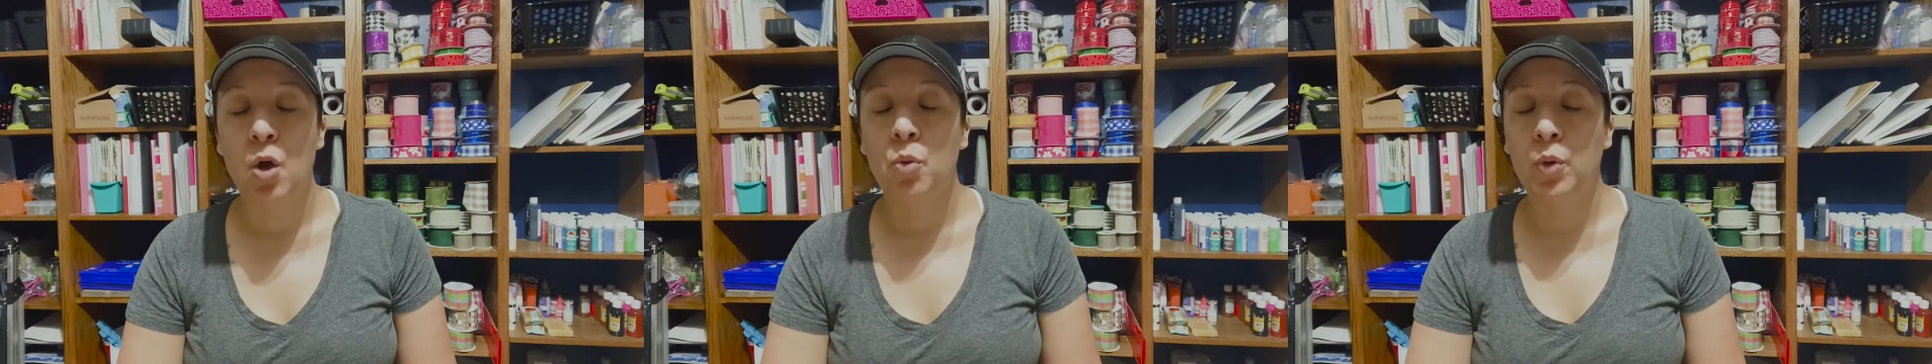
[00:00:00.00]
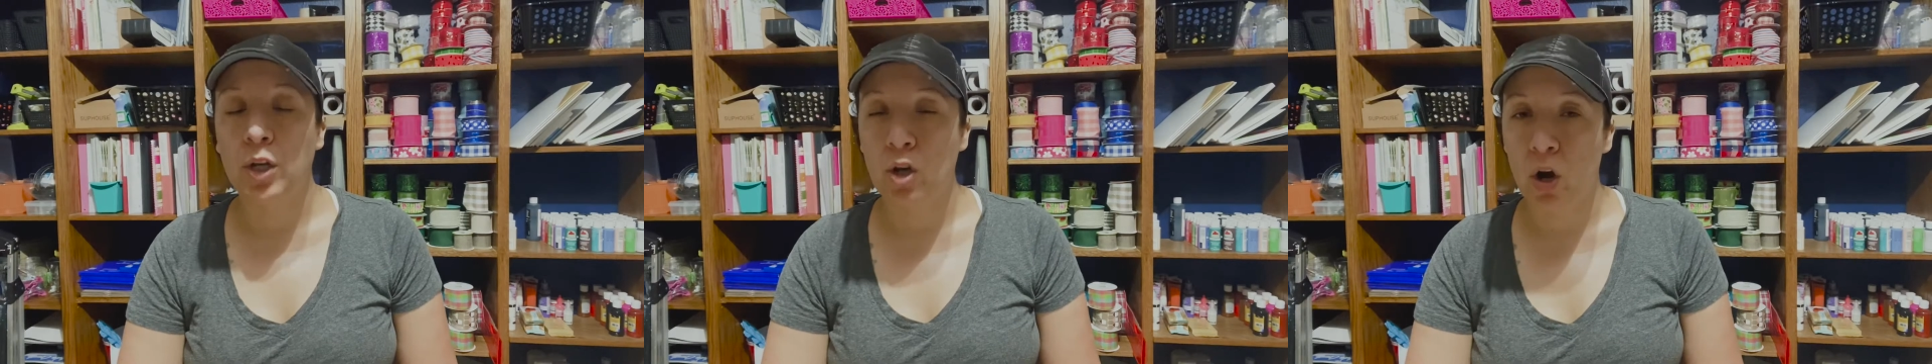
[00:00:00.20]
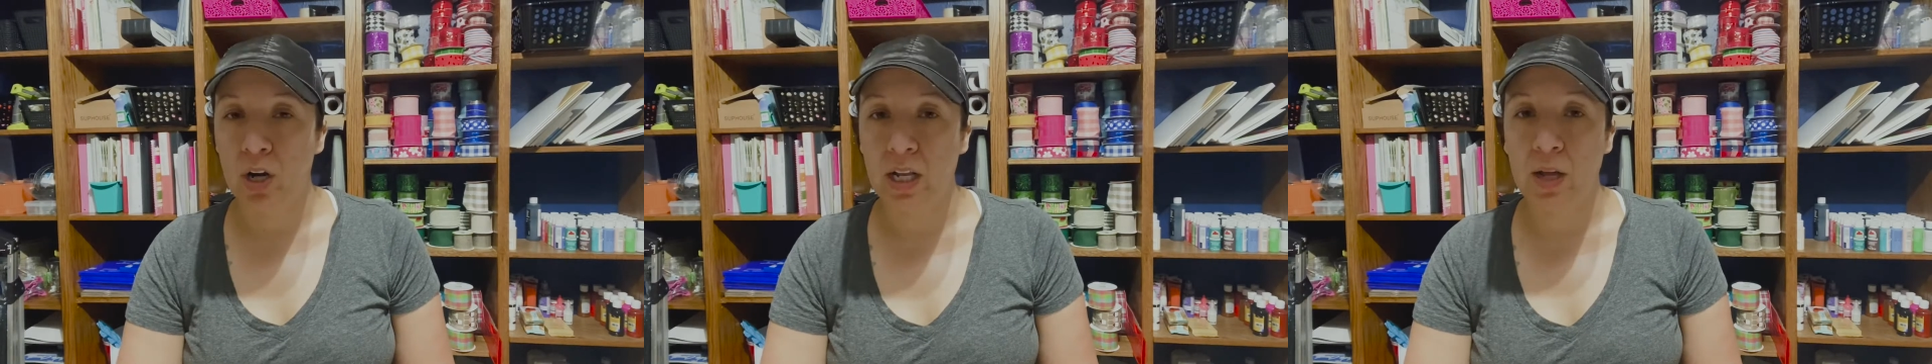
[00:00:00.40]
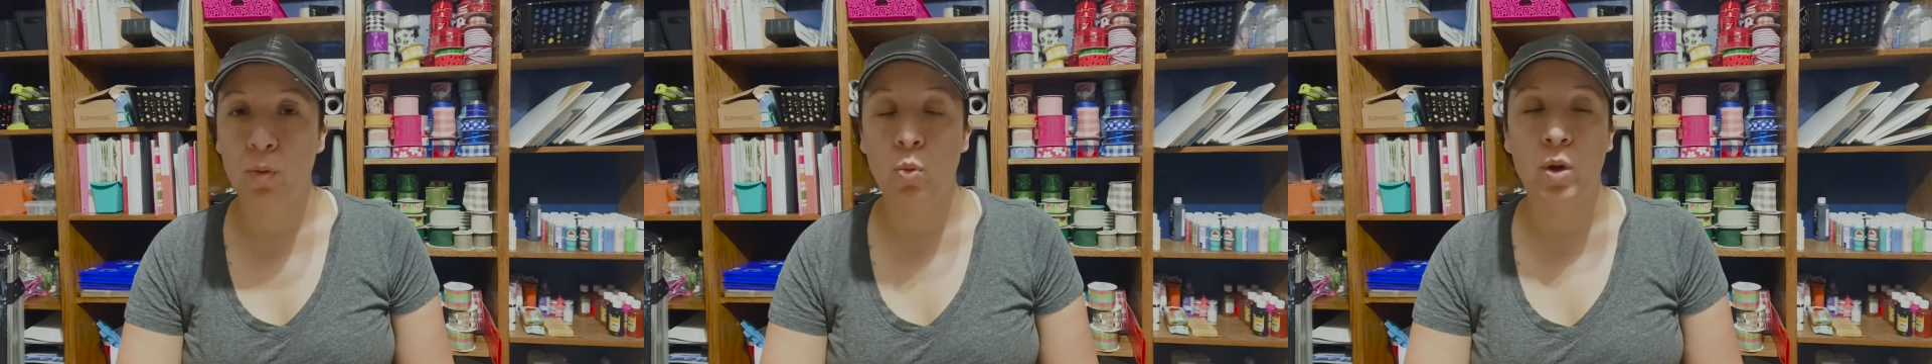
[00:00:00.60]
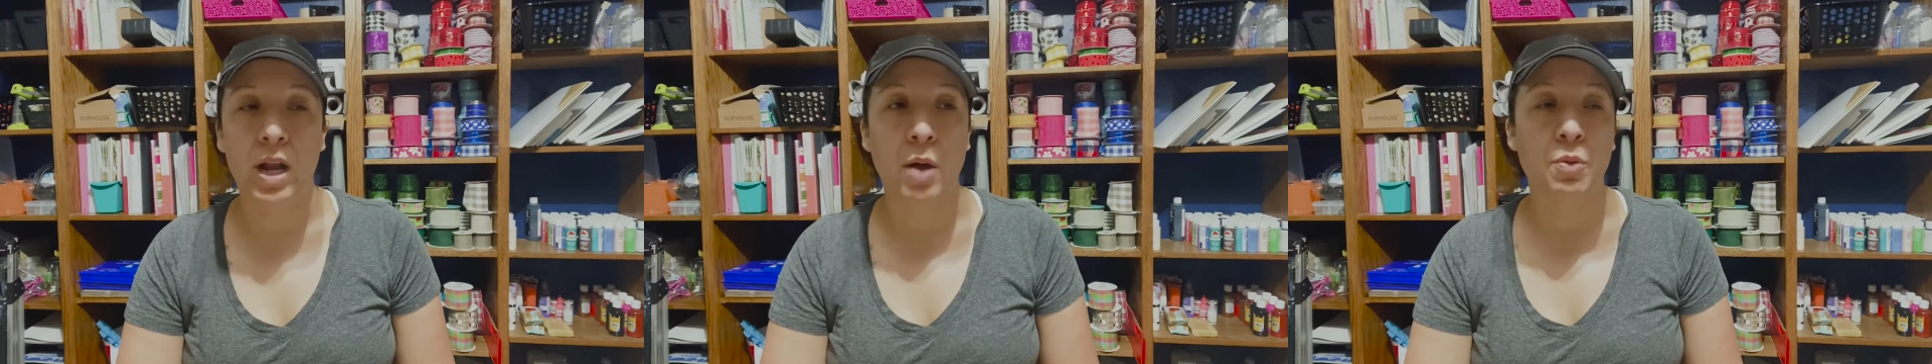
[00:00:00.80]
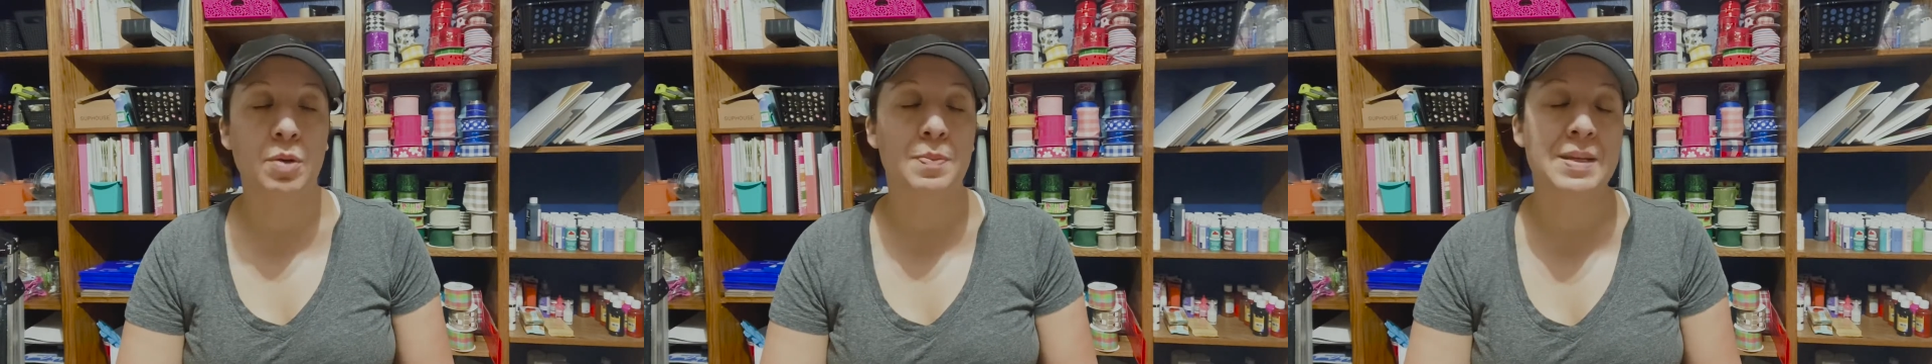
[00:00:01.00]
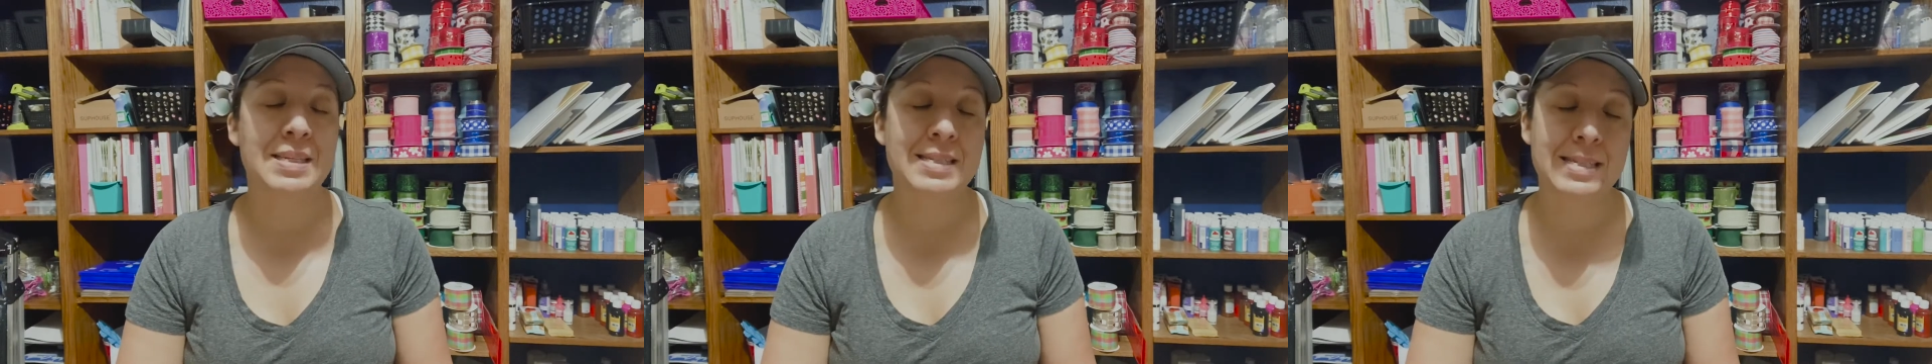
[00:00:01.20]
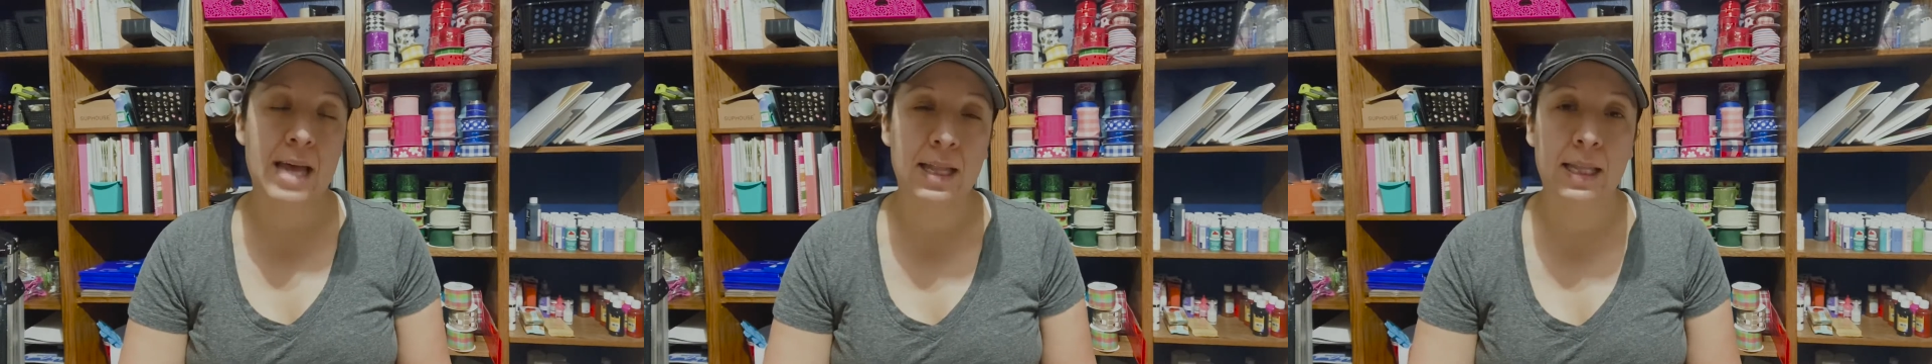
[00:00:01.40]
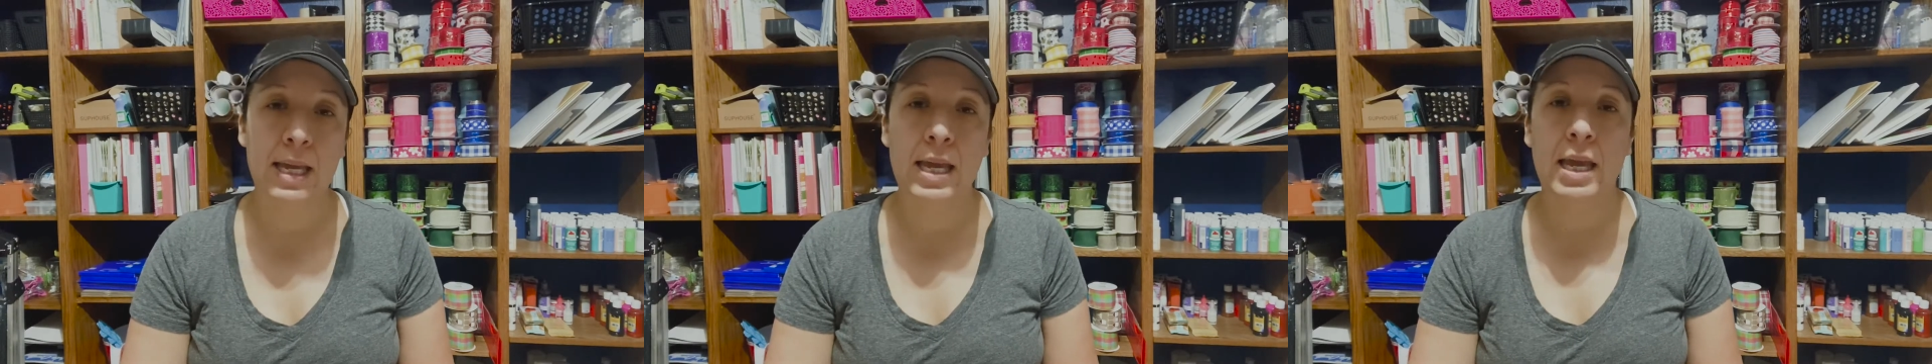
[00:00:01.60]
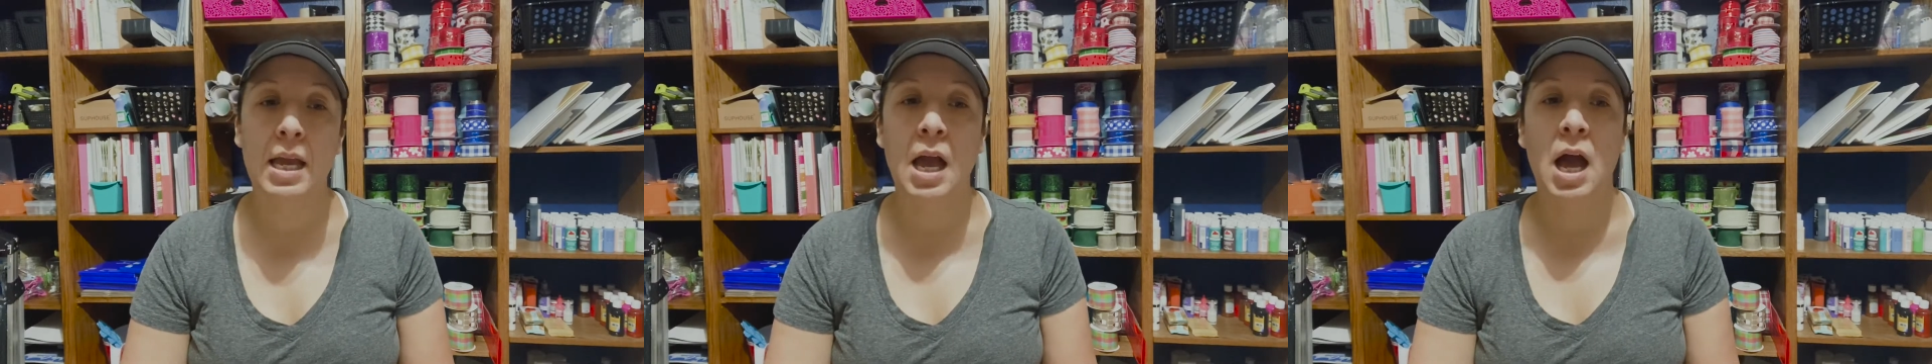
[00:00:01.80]
regarding what I would be
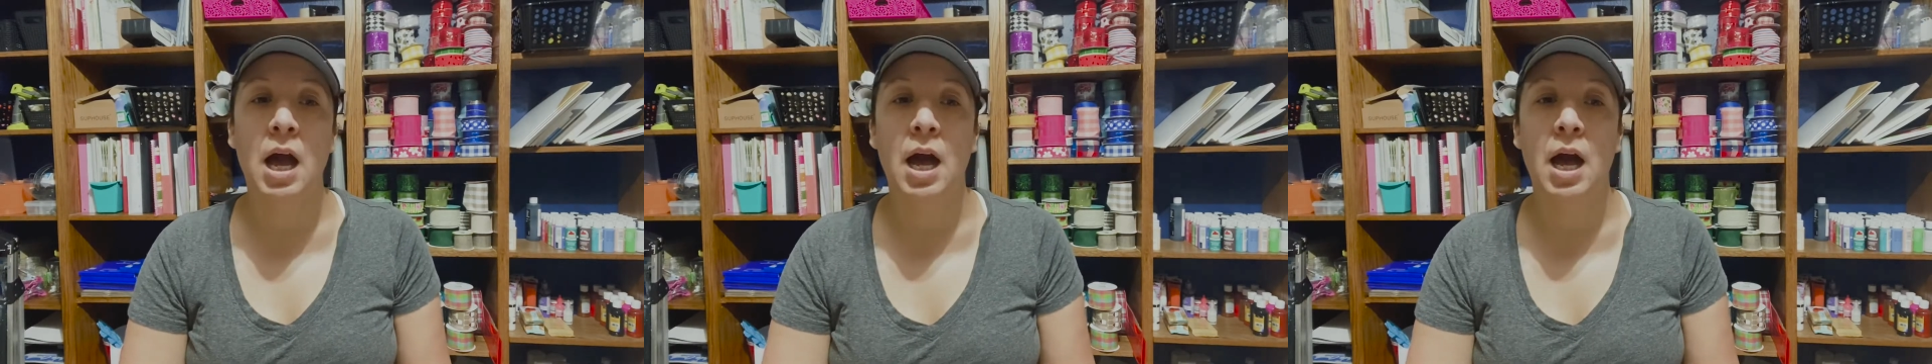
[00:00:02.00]
selling,